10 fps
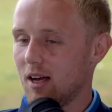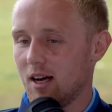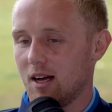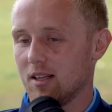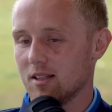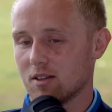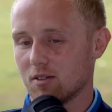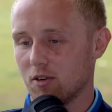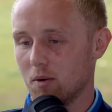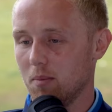And
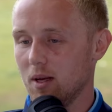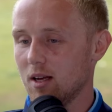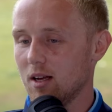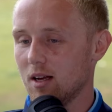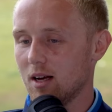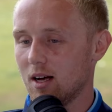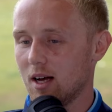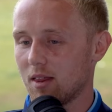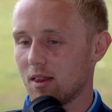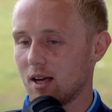for me,
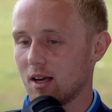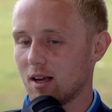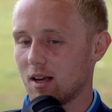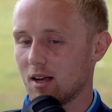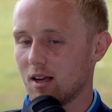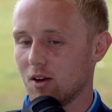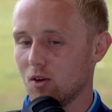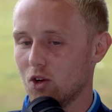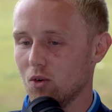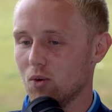I think
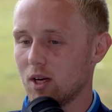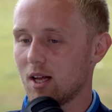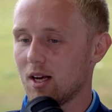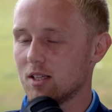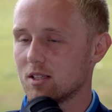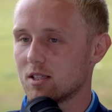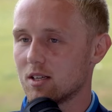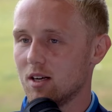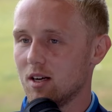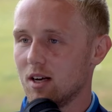you realise,
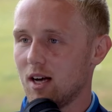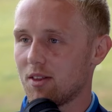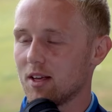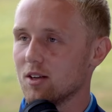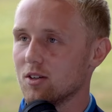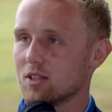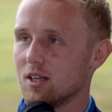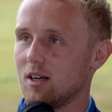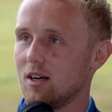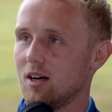I think there's
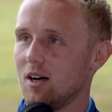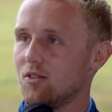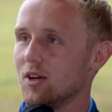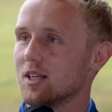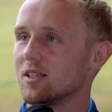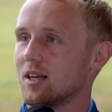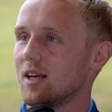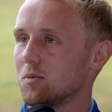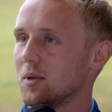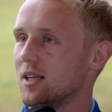a unrealistic
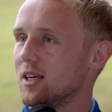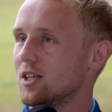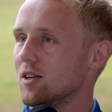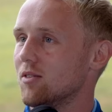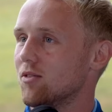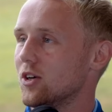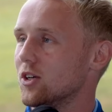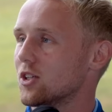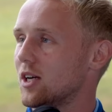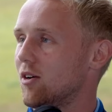expectation for
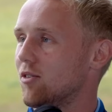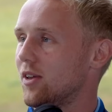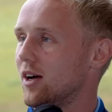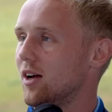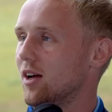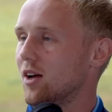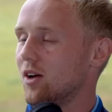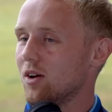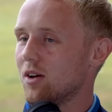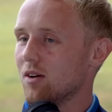yourself that
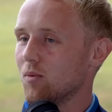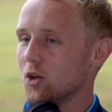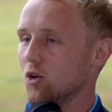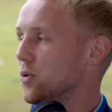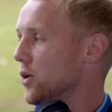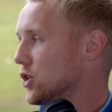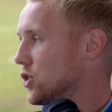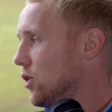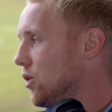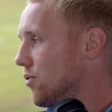when you put a
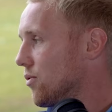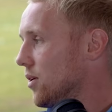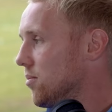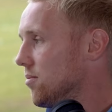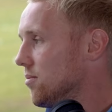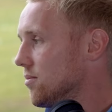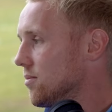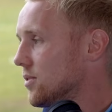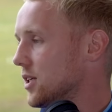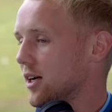shot from,
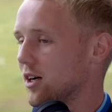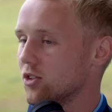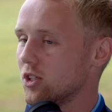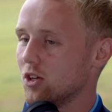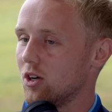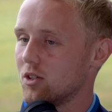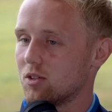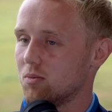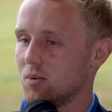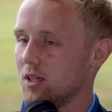say, 100
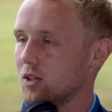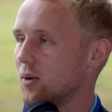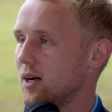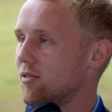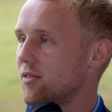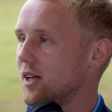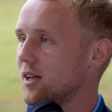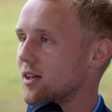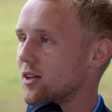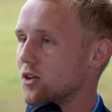yards within 20
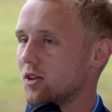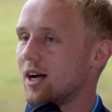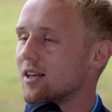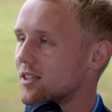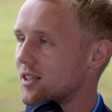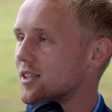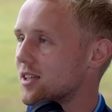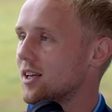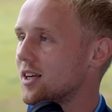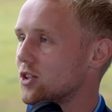feet,
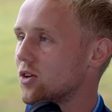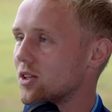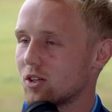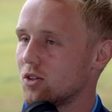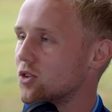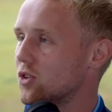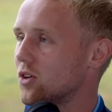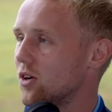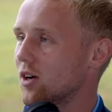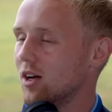that's a great shot, it's a good
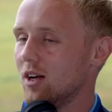shot.